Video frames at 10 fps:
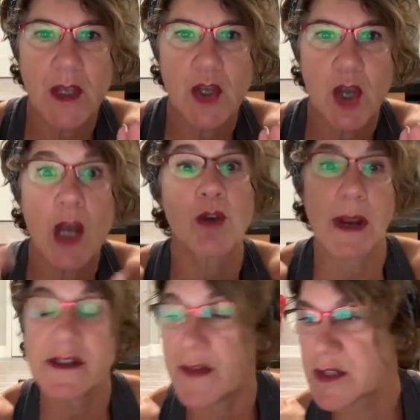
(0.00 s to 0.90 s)
A
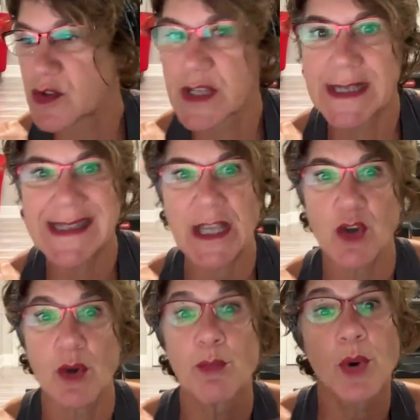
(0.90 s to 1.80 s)
corrective exercise that you
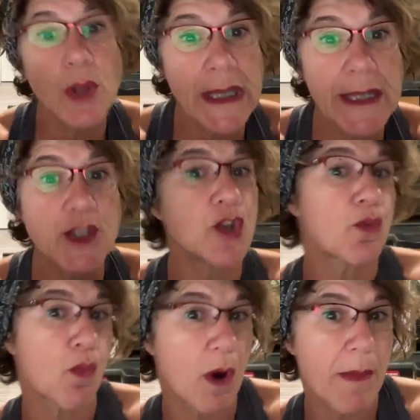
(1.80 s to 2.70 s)
can pull into your
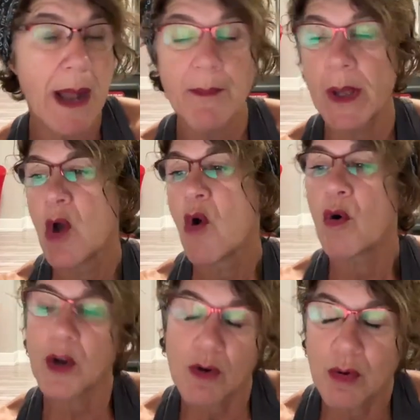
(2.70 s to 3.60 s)
warm-up
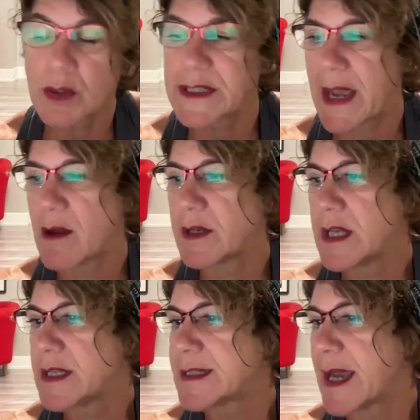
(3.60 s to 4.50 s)
or your cool-down
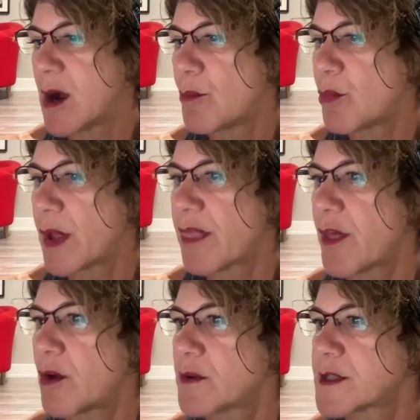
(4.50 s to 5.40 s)
to help with
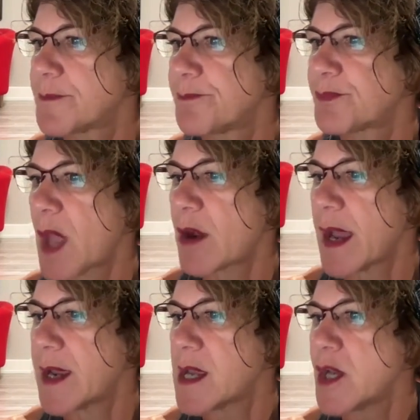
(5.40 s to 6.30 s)
those. Okay,
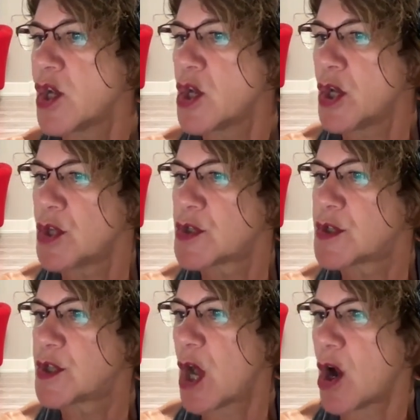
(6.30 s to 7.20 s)

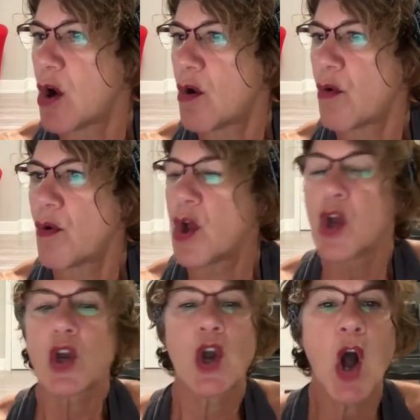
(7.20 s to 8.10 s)
so
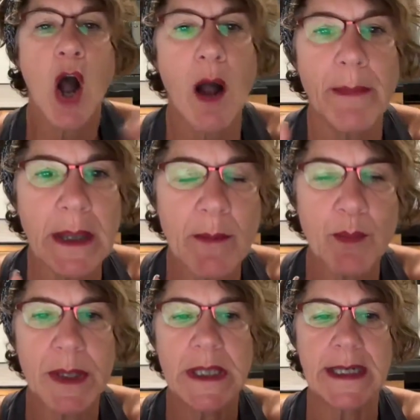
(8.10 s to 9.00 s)
common
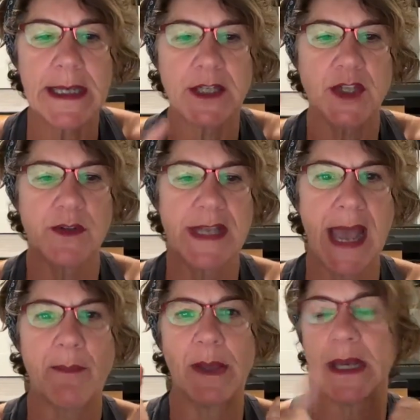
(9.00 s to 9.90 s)
mobility issues
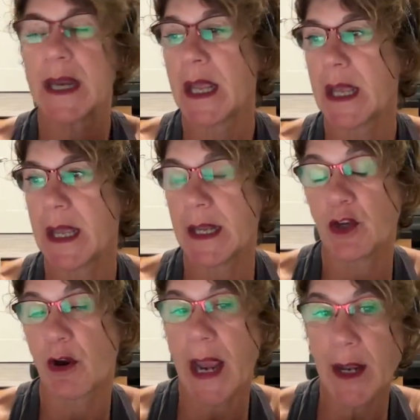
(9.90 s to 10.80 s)
happen in
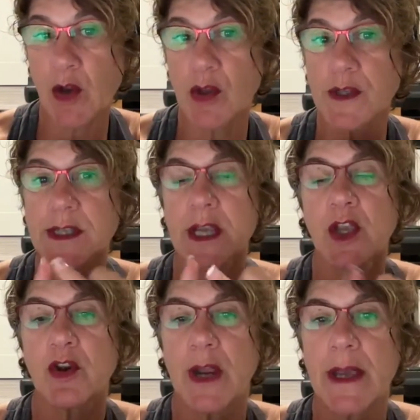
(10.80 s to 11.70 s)
your ankles,
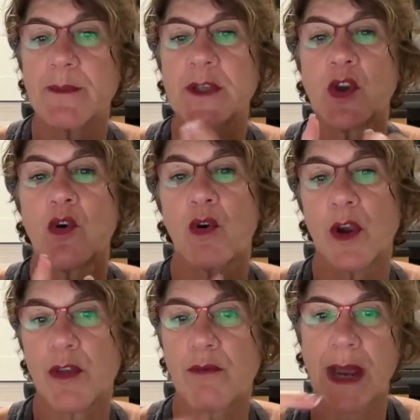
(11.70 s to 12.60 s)
your hips, or
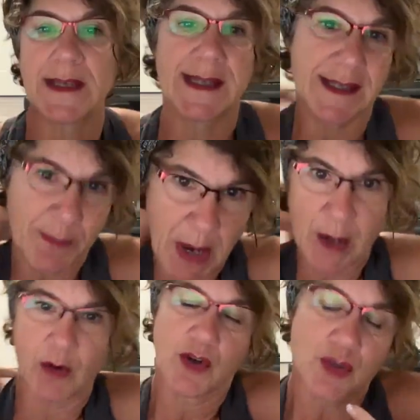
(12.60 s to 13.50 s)
your thoracic spine
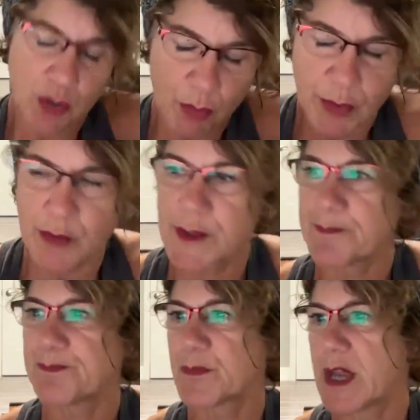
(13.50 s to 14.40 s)
or your shoulders,
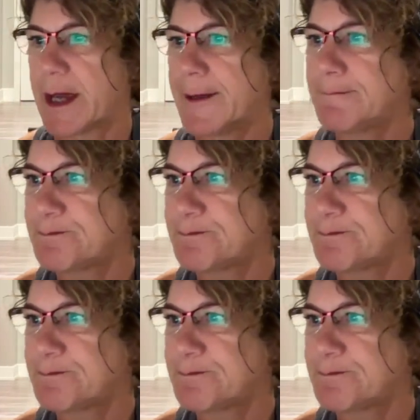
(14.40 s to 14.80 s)
okay?